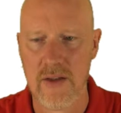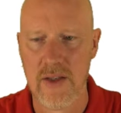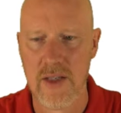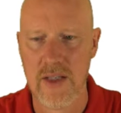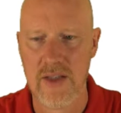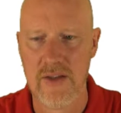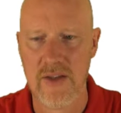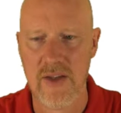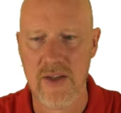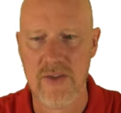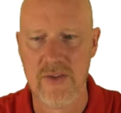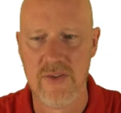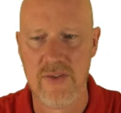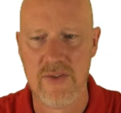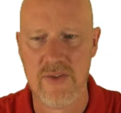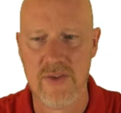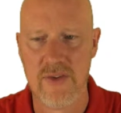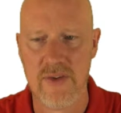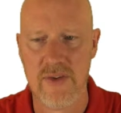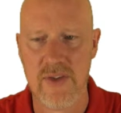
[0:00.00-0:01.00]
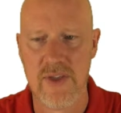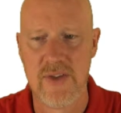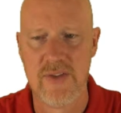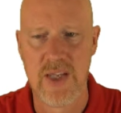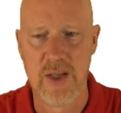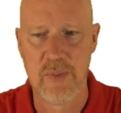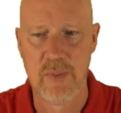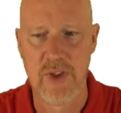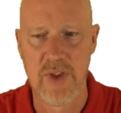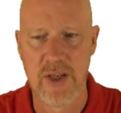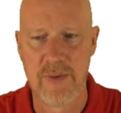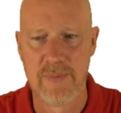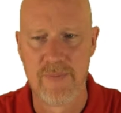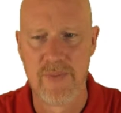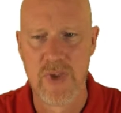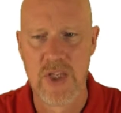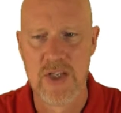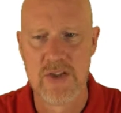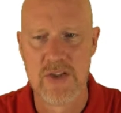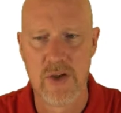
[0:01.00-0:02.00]
it does the same thing.
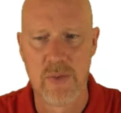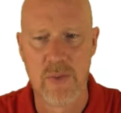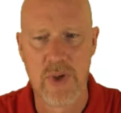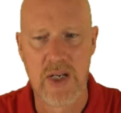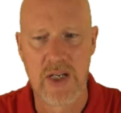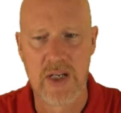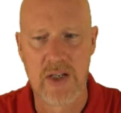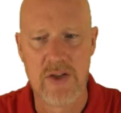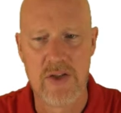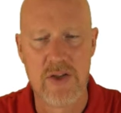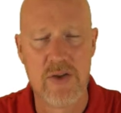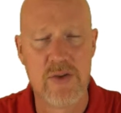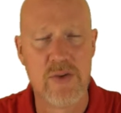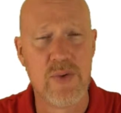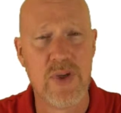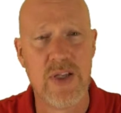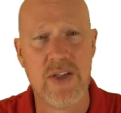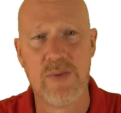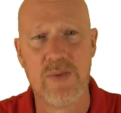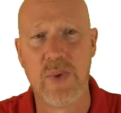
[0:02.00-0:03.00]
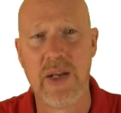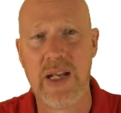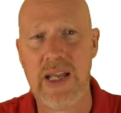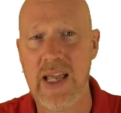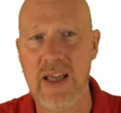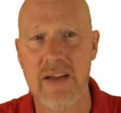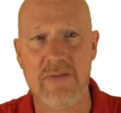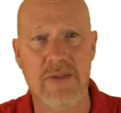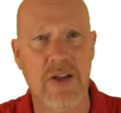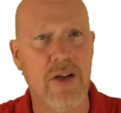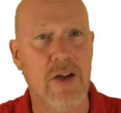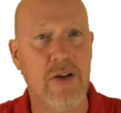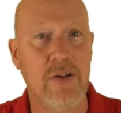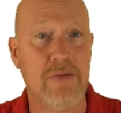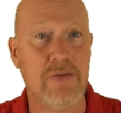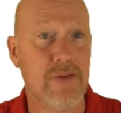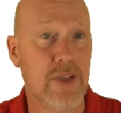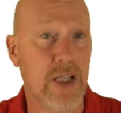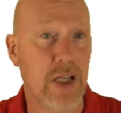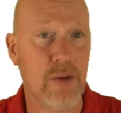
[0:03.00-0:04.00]
So what I can do is when I have
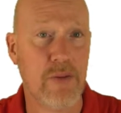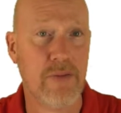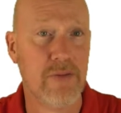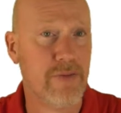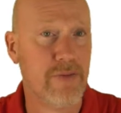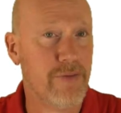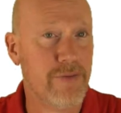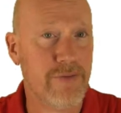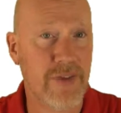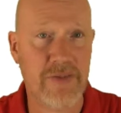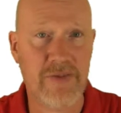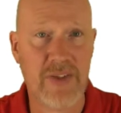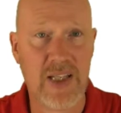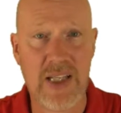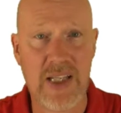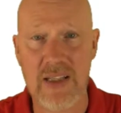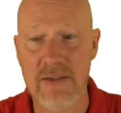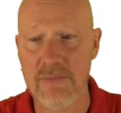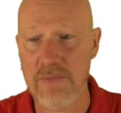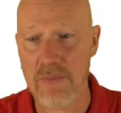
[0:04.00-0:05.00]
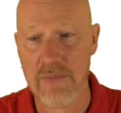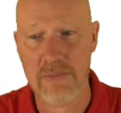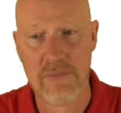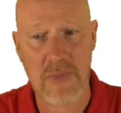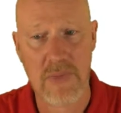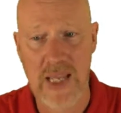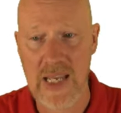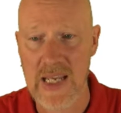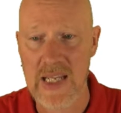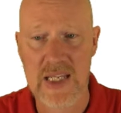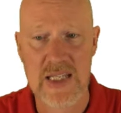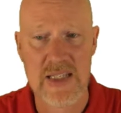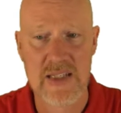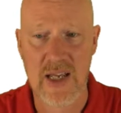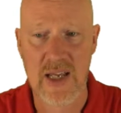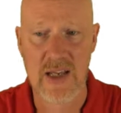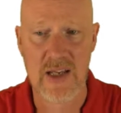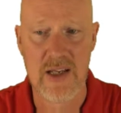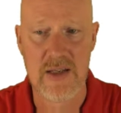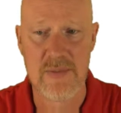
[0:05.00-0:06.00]
50, 80
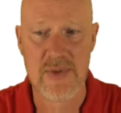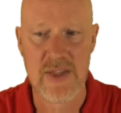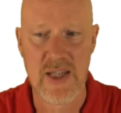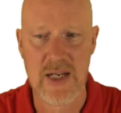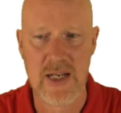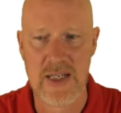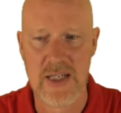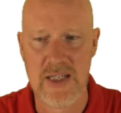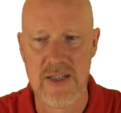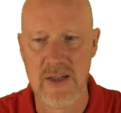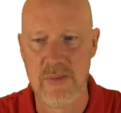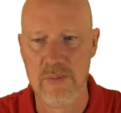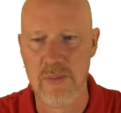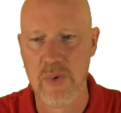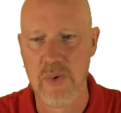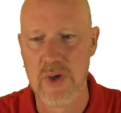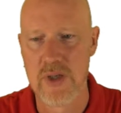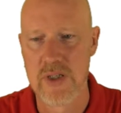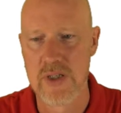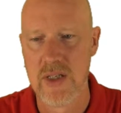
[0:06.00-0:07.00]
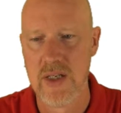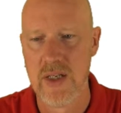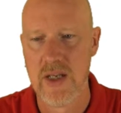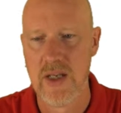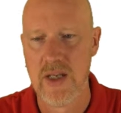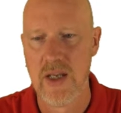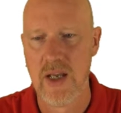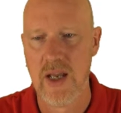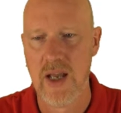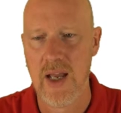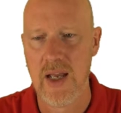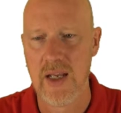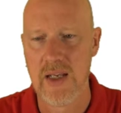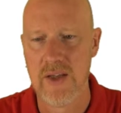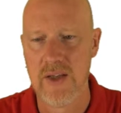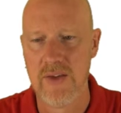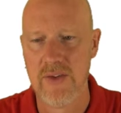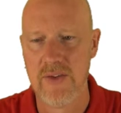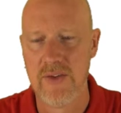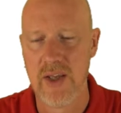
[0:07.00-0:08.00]
times that I need to import, I
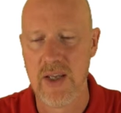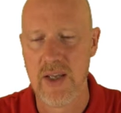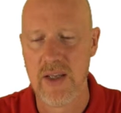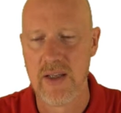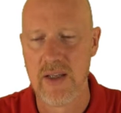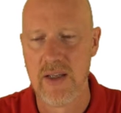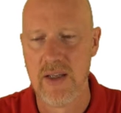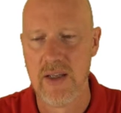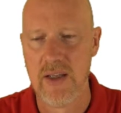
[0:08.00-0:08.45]
can say